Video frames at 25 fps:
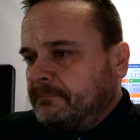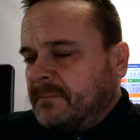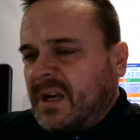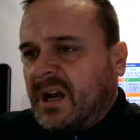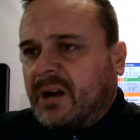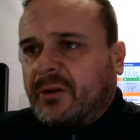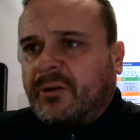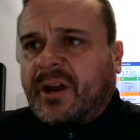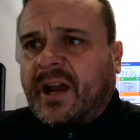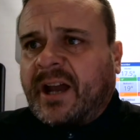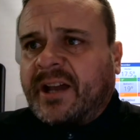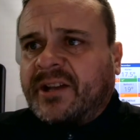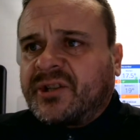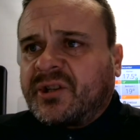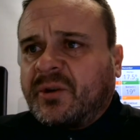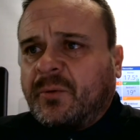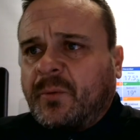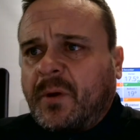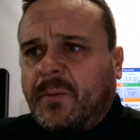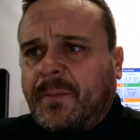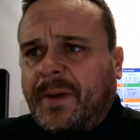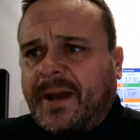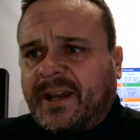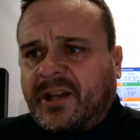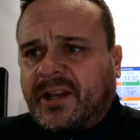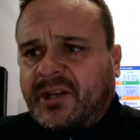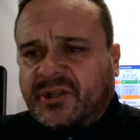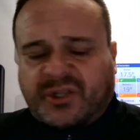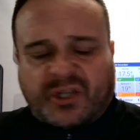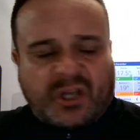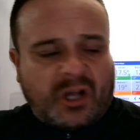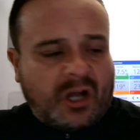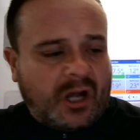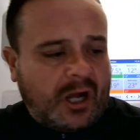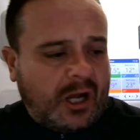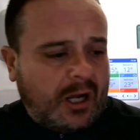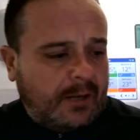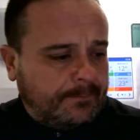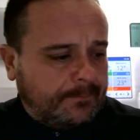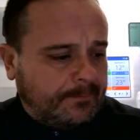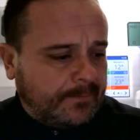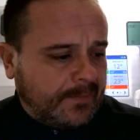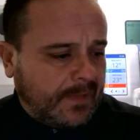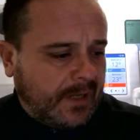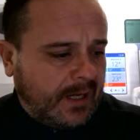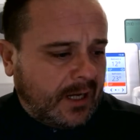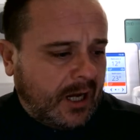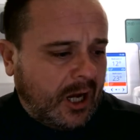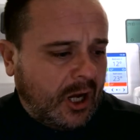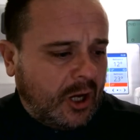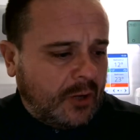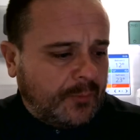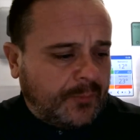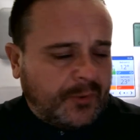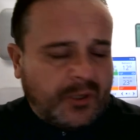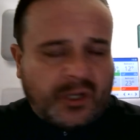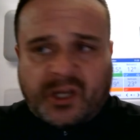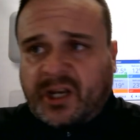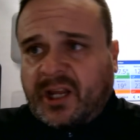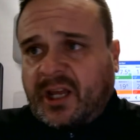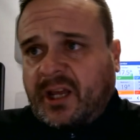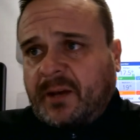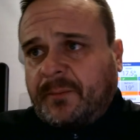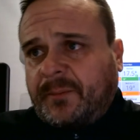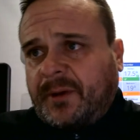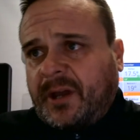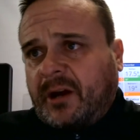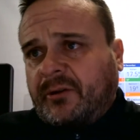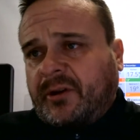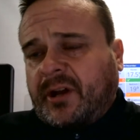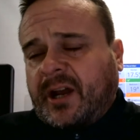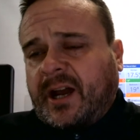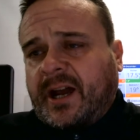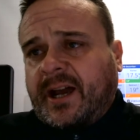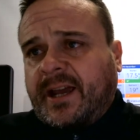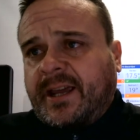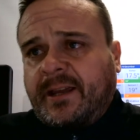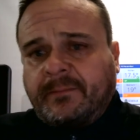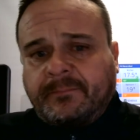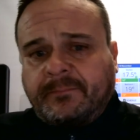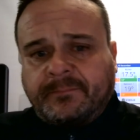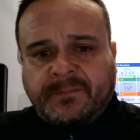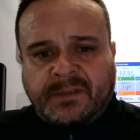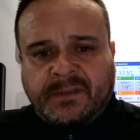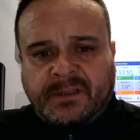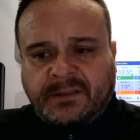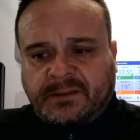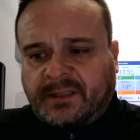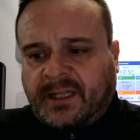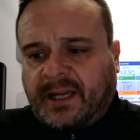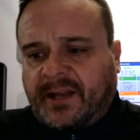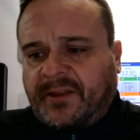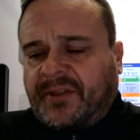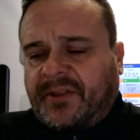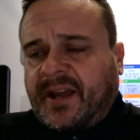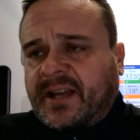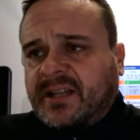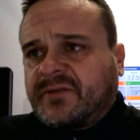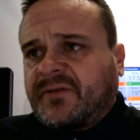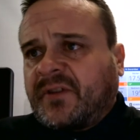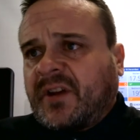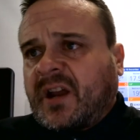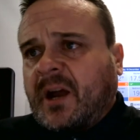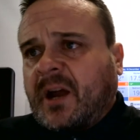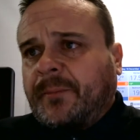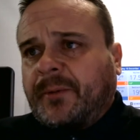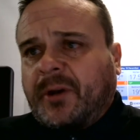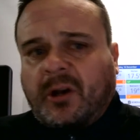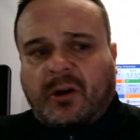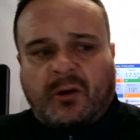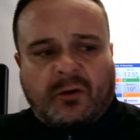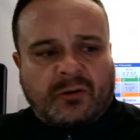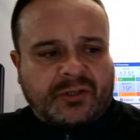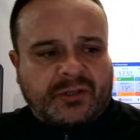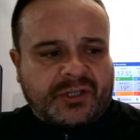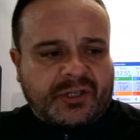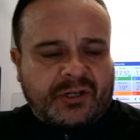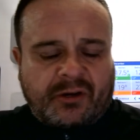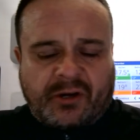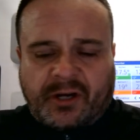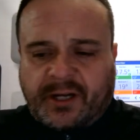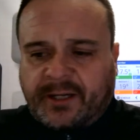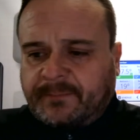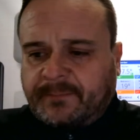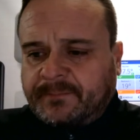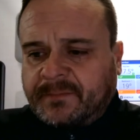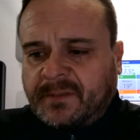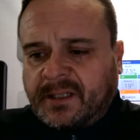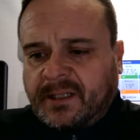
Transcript: Okay, so we'll make a start. Uh, I hope you can hear me okay. And thanks for coming along tonight.